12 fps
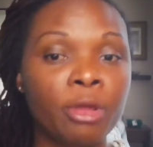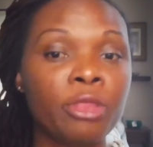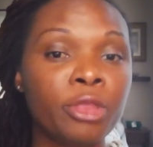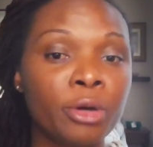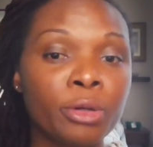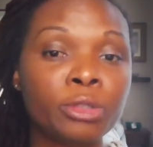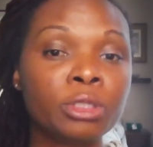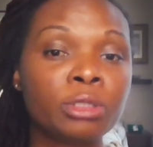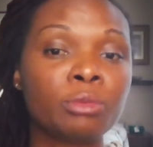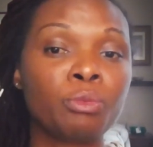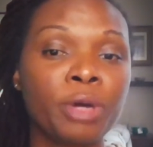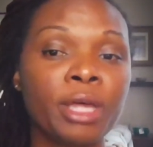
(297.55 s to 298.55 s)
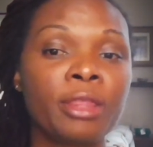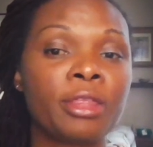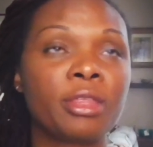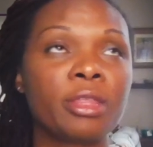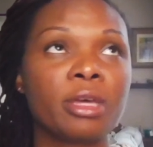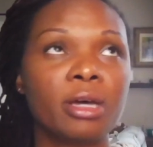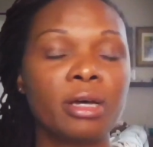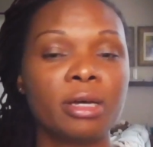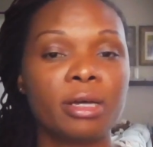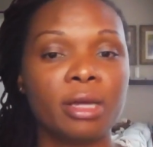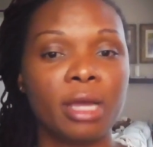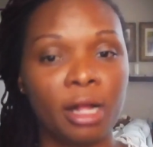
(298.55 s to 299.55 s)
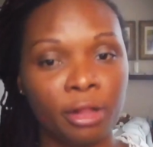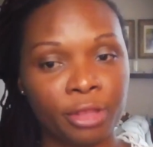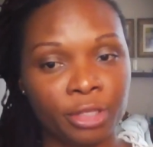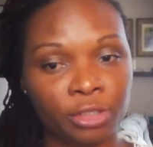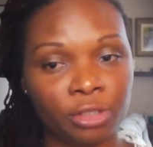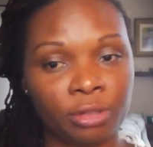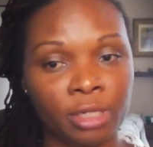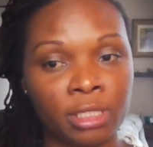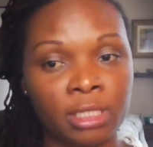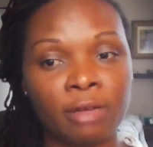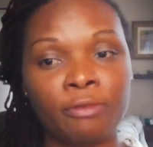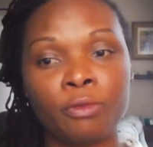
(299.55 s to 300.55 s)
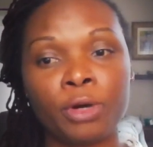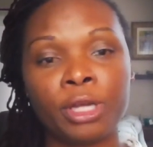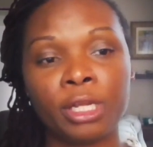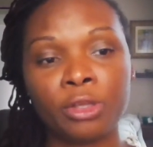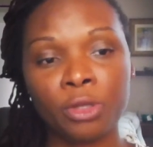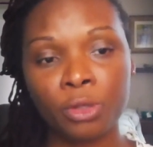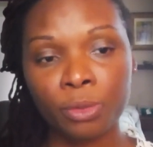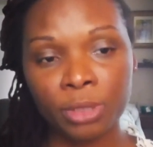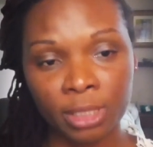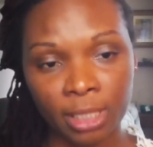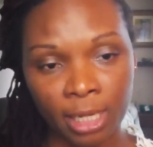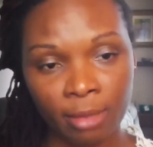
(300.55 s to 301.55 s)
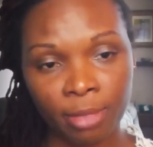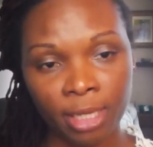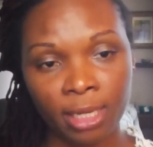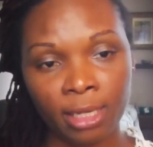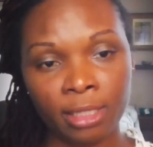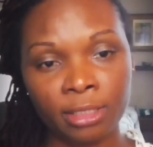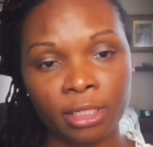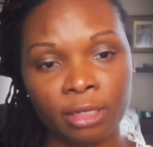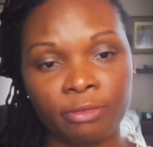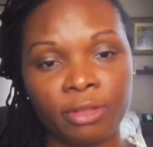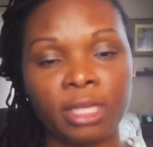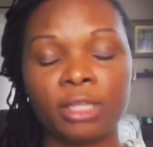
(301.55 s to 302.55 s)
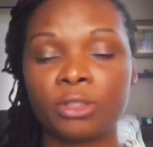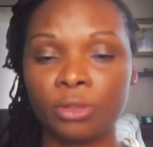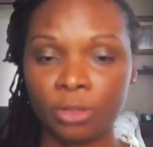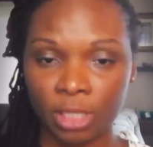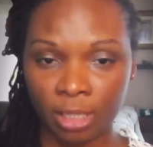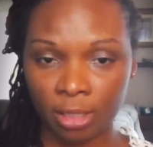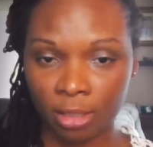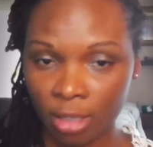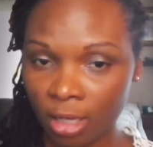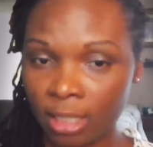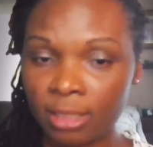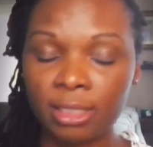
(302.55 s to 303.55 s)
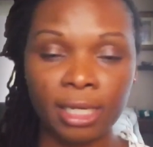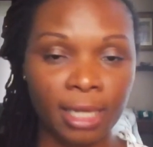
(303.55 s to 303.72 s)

Those with health insurance avoided using it because of the associated costs,